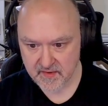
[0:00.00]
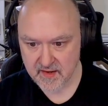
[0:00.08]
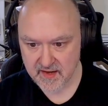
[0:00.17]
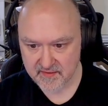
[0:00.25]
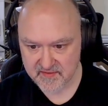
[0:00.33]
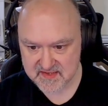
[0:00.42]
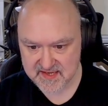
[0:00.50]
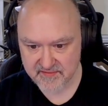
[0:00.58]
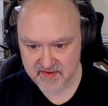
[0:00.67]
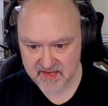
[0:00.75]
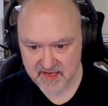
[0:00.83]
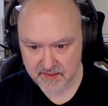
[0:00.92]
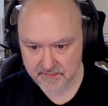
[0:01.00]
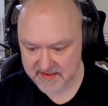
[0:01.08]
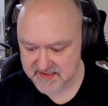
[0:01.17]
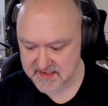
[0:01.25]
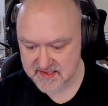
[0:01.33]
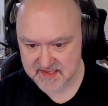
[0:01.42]
And the 7 here
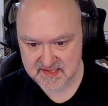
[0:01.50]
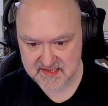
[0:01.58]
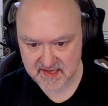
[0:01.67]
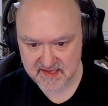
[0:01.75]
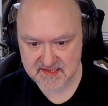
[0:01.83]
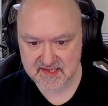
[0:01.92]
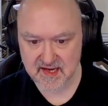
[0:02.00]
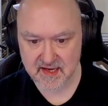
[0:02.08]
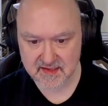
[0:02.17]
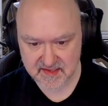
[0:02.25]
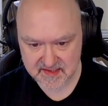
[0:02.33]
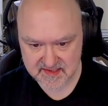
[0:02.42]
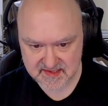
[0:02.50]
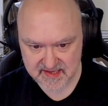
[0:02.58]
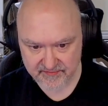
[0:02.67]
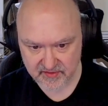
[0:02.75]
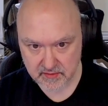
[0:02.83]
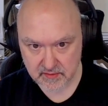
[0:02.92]
makes this 6 and this
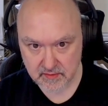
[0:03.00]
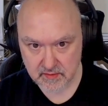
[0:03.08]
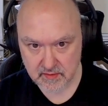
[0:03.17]
7.